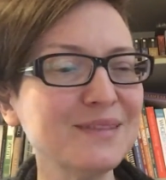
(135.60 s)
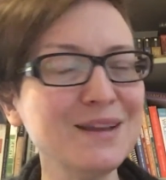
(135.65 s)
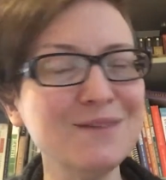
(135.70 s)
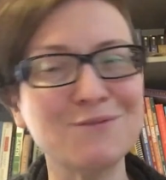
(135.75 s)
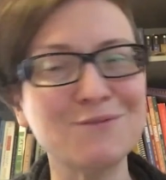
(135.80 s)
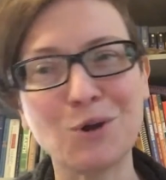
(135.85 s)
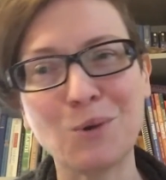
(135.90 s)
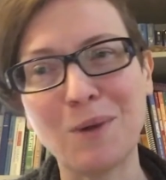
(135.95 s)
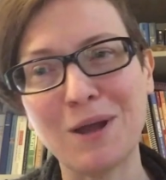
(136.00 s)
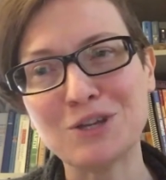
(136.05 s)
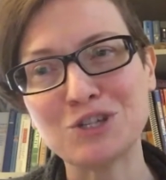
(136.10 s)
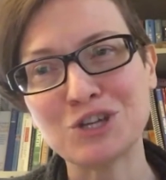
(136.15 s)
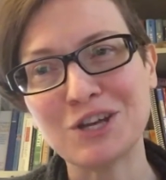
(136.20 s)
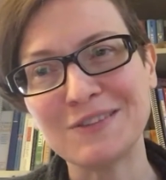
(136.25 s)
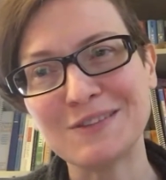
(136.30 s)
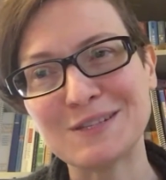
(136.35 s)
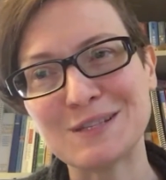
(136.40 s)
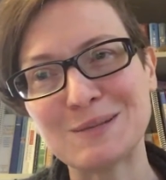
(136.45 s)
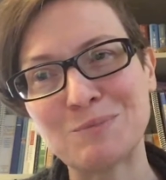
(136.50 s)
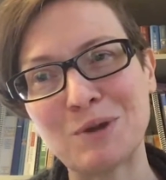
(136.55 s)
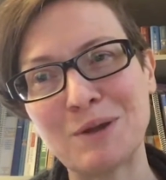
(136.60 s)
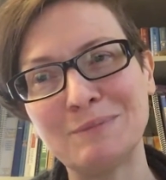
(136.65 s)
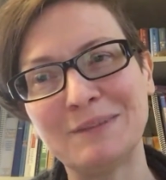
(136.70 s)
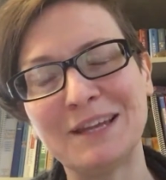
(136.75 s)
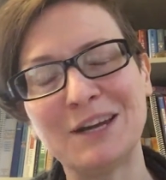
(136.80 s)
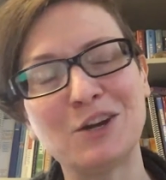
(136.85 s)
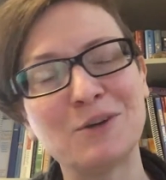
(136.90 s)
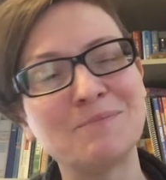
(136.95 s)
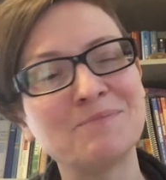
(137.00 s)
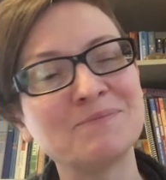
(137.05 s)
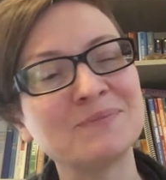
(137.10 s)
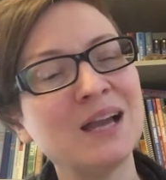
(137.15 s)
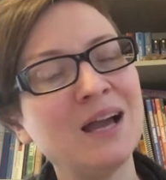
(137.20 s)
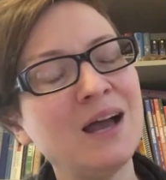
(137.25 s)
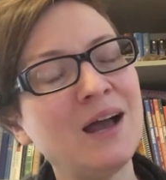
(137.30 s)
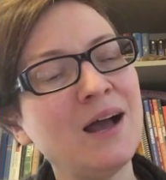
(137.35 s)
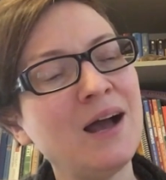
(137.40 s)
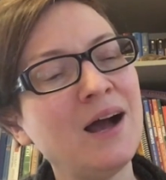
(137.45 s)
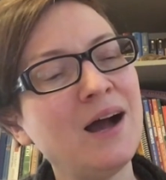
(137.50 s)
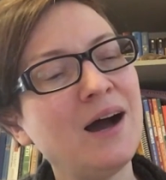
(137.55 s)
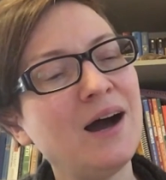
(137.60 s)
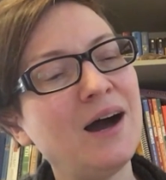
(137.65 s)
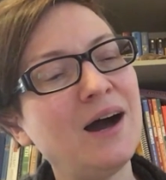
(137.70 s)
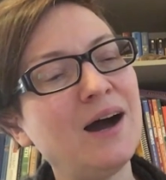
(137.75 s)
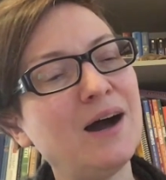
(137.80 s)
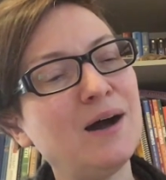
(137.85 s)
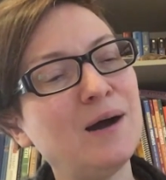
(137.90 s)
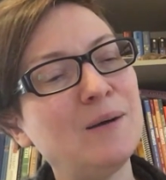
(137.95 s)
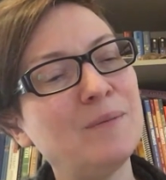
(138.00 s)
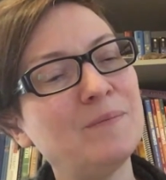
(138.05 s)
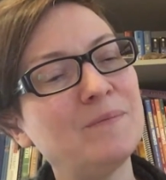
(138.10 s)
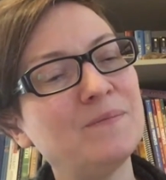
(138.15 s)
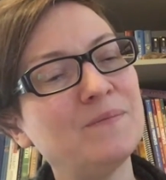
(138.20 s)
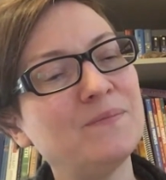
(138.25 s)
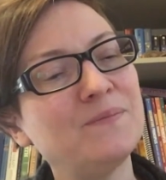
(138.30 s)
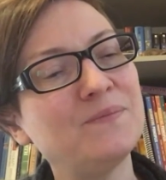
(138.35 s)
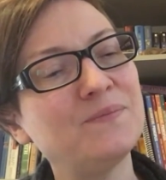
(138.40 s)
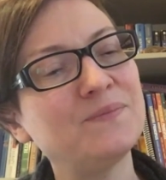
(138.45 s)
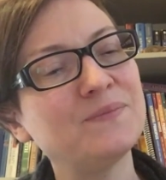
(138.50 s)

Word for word: for questioning the Supreme Leader. Um,